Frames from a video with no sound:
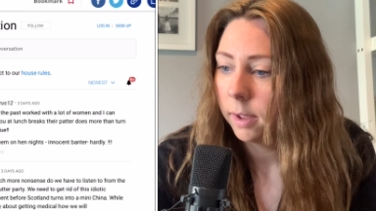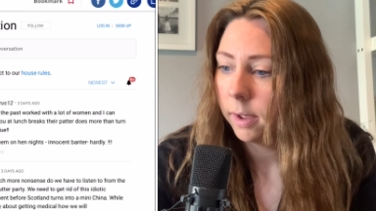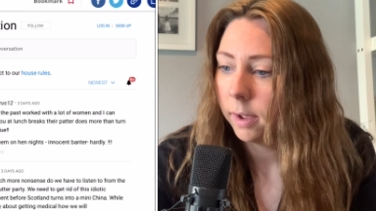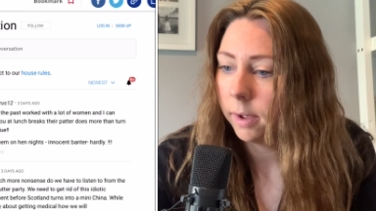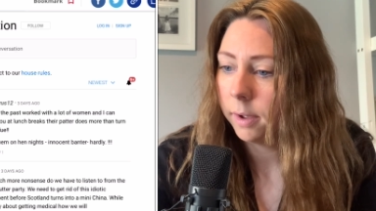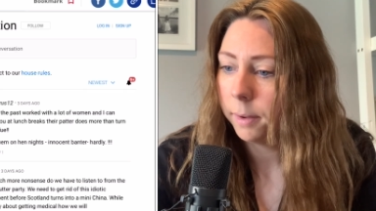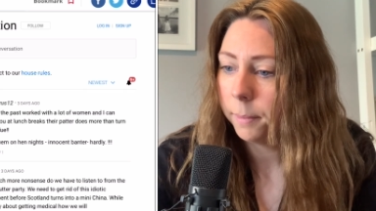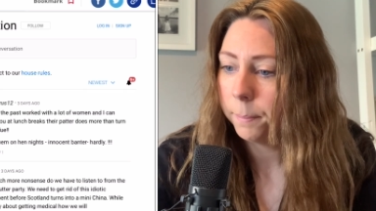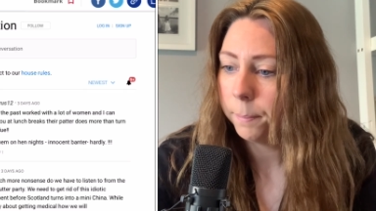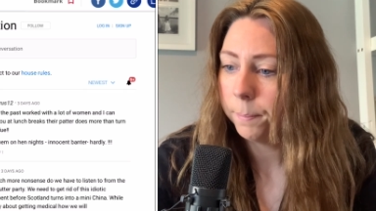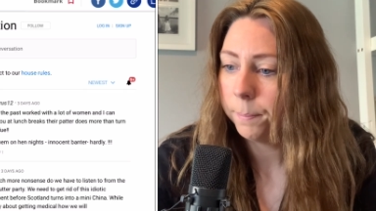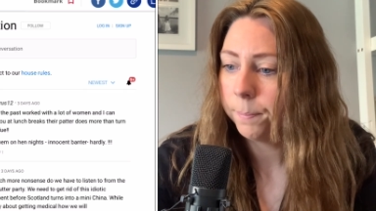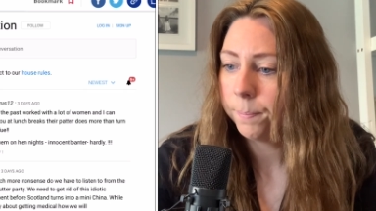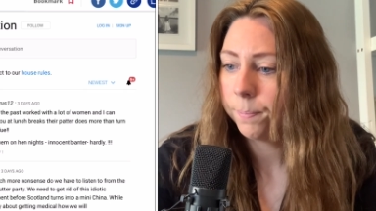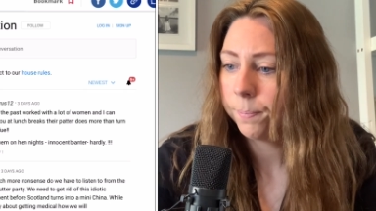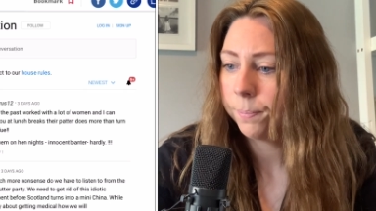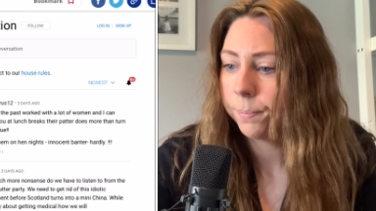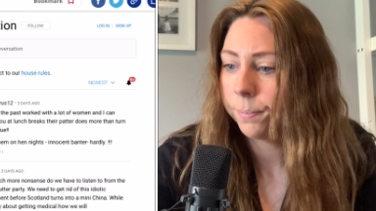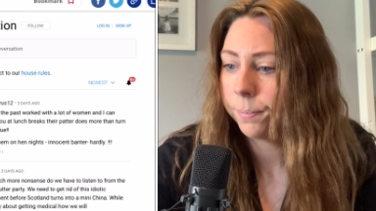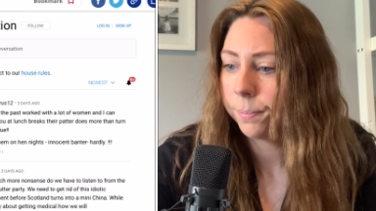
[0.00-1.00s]
Um,
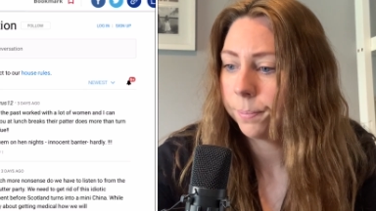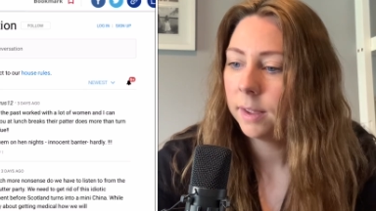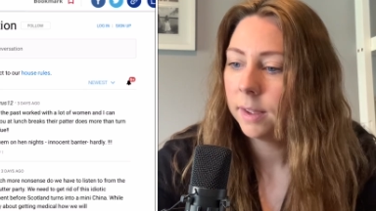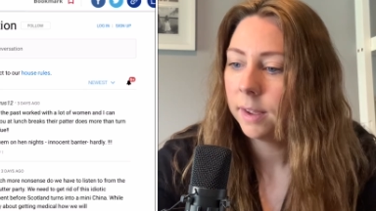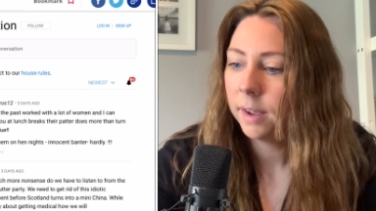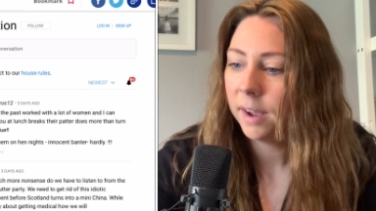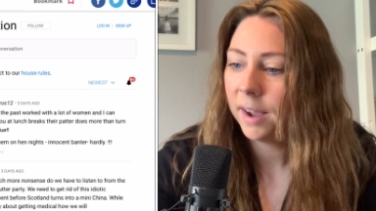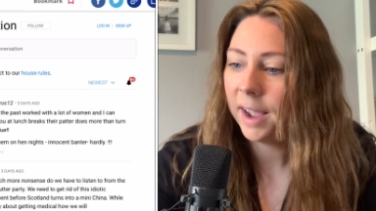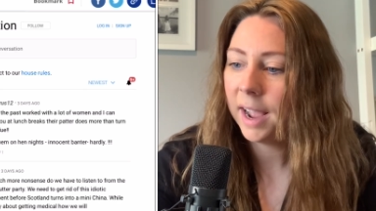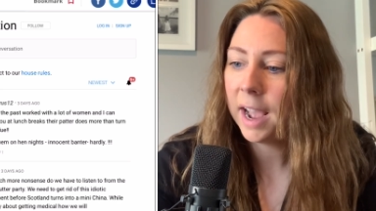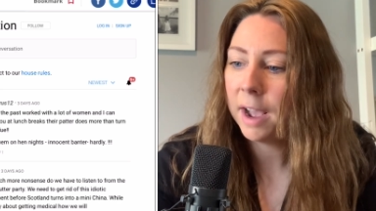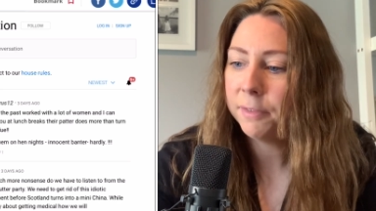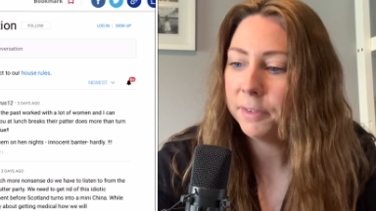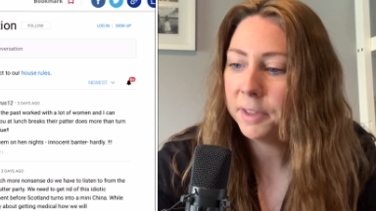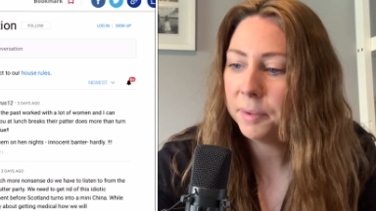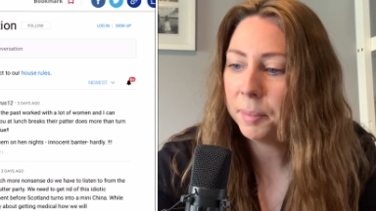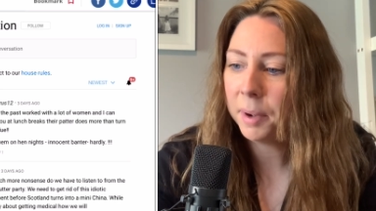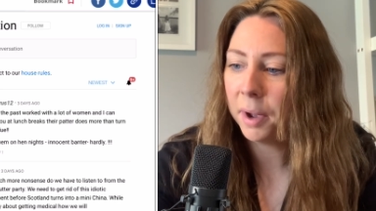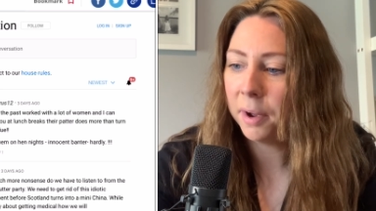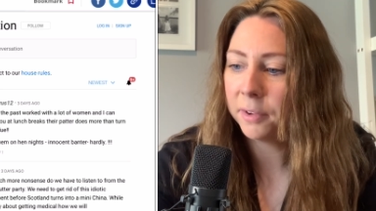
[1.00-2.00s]
I have in
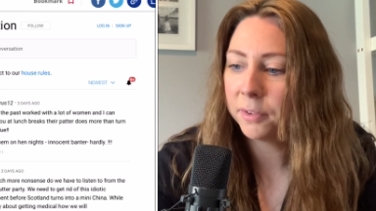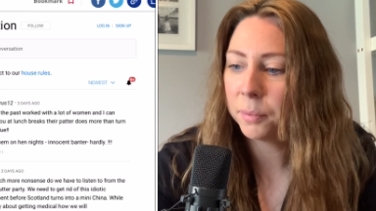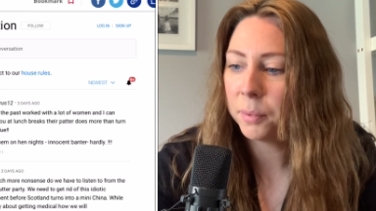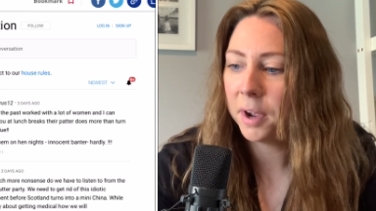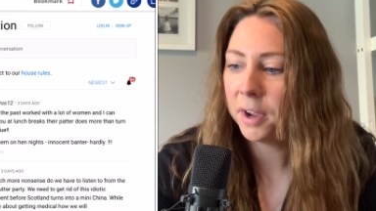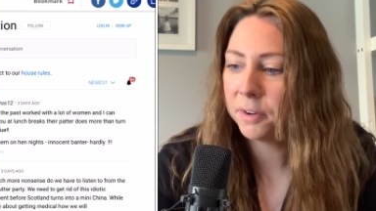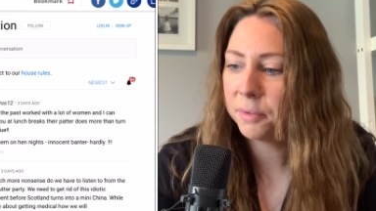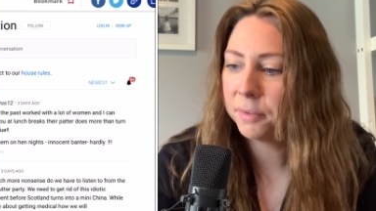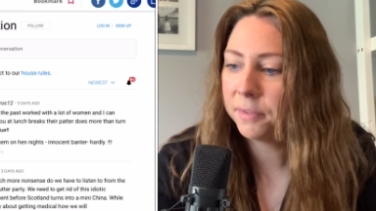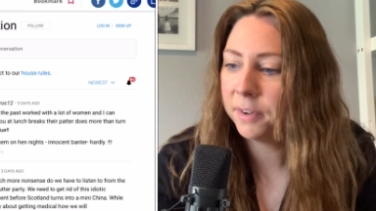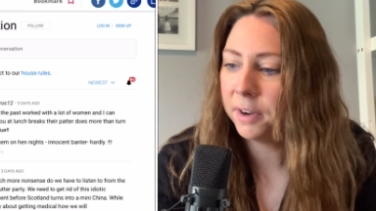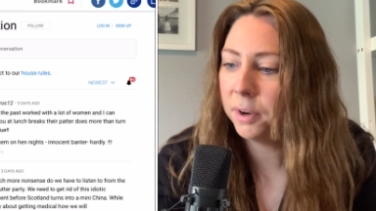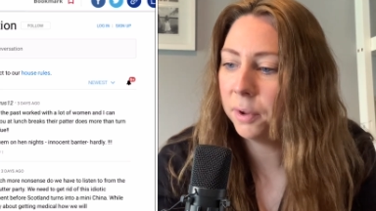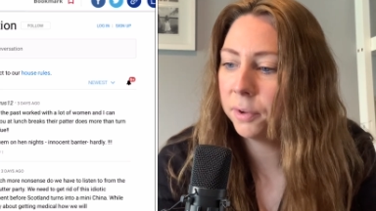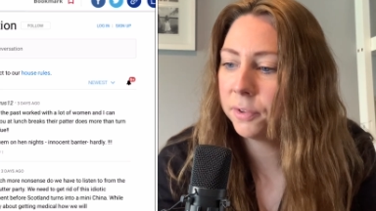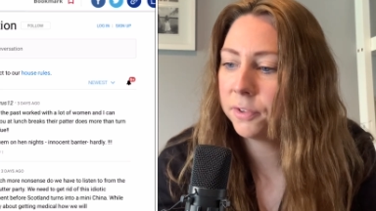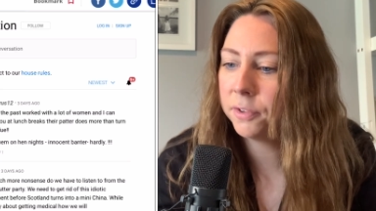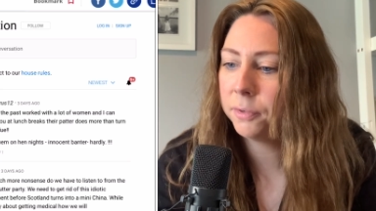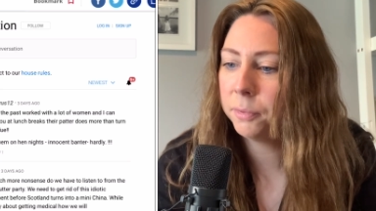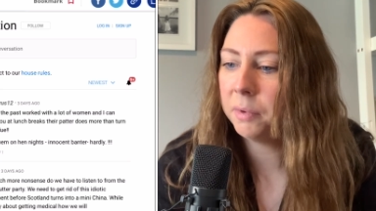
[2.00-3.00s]
the past worked with a
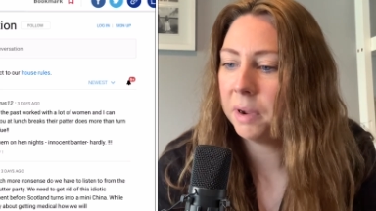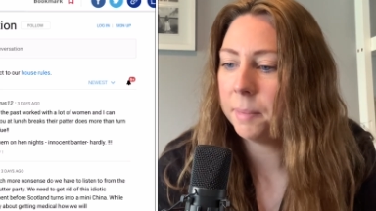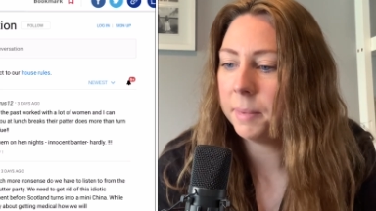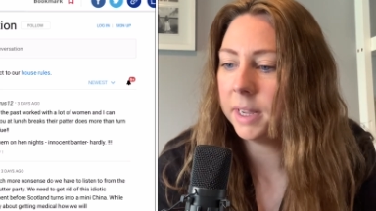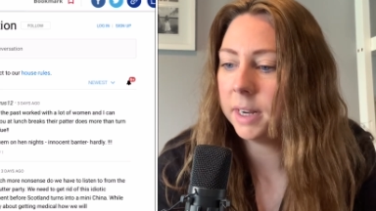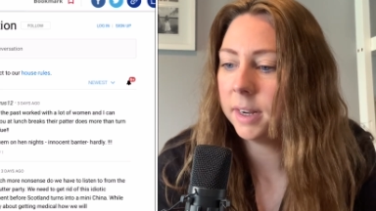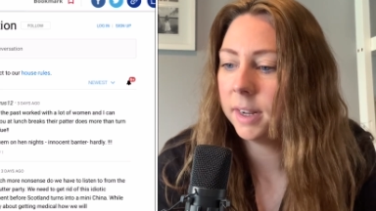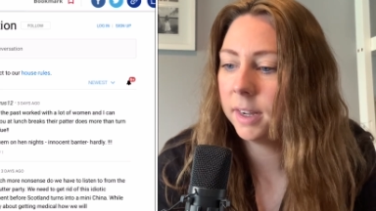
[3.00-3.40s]
lot of women,